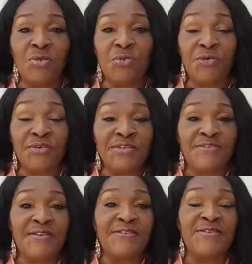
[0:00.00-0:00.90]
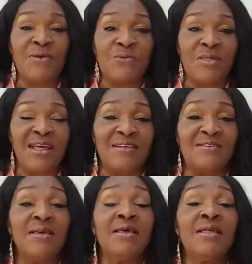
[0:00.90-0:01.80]
the boy is this or that.
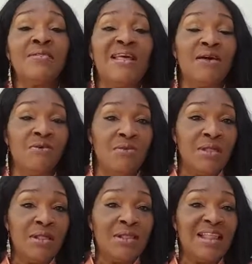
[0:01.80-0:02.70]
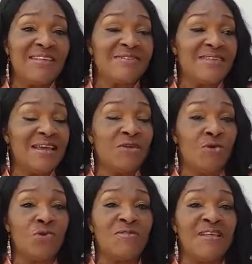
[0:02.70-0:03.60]
Now, let's take
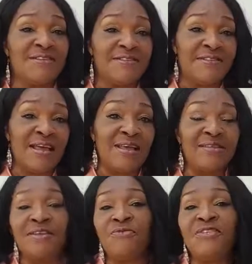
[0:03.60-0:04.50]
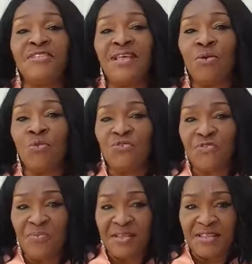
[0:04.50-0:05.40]
all that aside. The reason I want
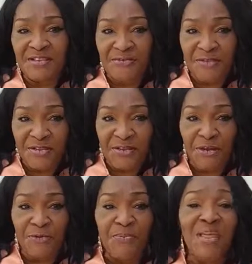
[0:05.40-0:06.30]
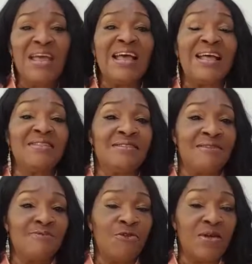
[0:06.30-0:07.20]
to make this video, and
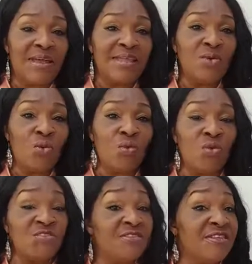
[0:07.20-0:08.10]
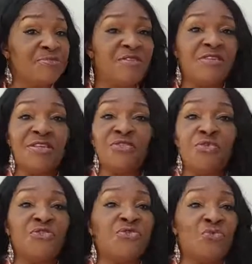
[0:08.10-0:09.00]
for anyone watching, especially
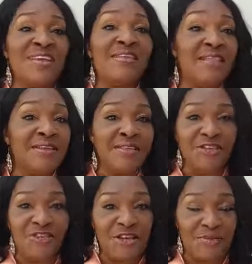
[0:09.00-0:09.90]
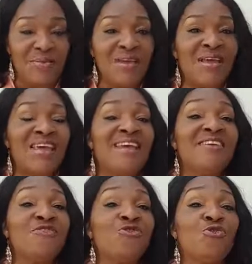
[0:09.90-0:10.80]
those in leadership,
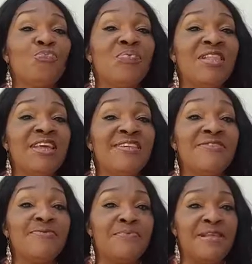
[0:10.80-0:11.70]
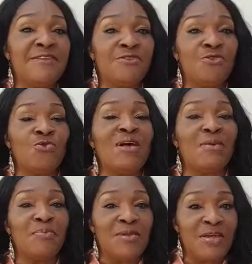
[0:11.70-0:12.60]
is to please to
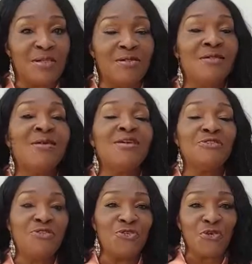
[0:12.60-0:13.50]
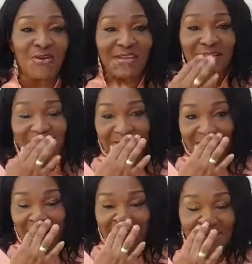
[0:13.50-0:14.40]
appeal to your inner
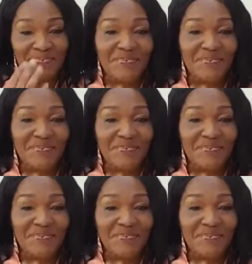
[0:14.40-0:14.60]
side.